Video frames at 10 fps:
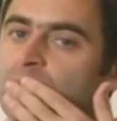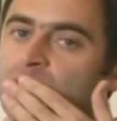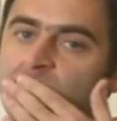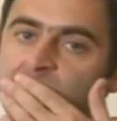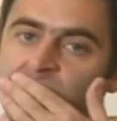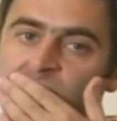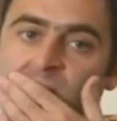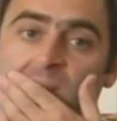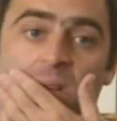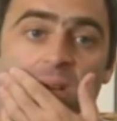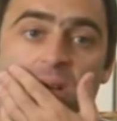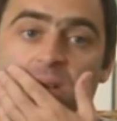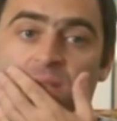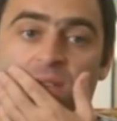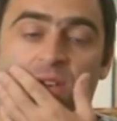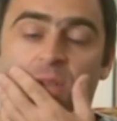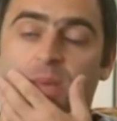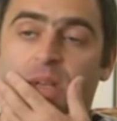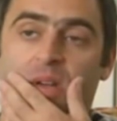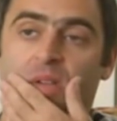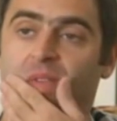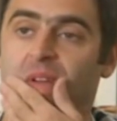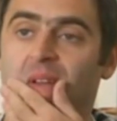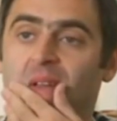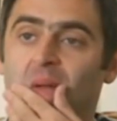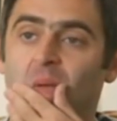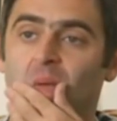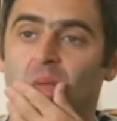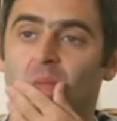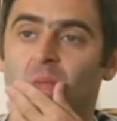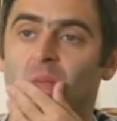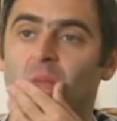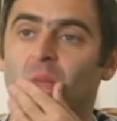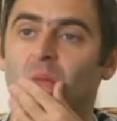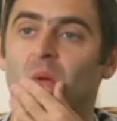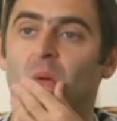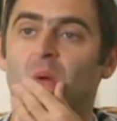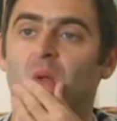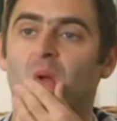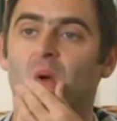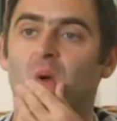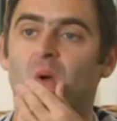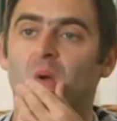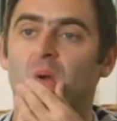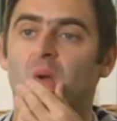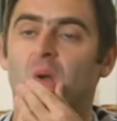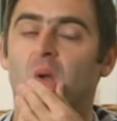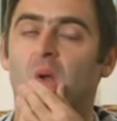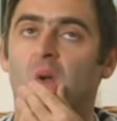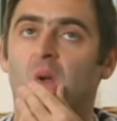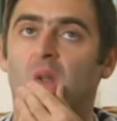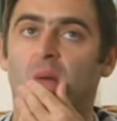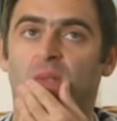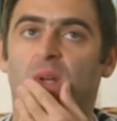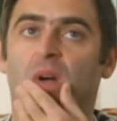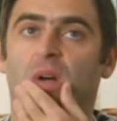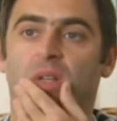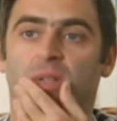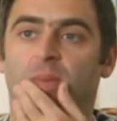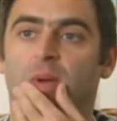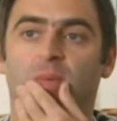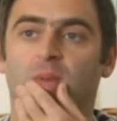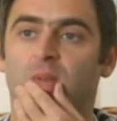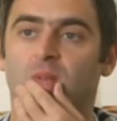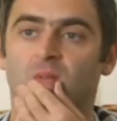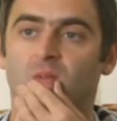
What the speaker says: The first minute I found out he was got what he got, that was the hardest moment,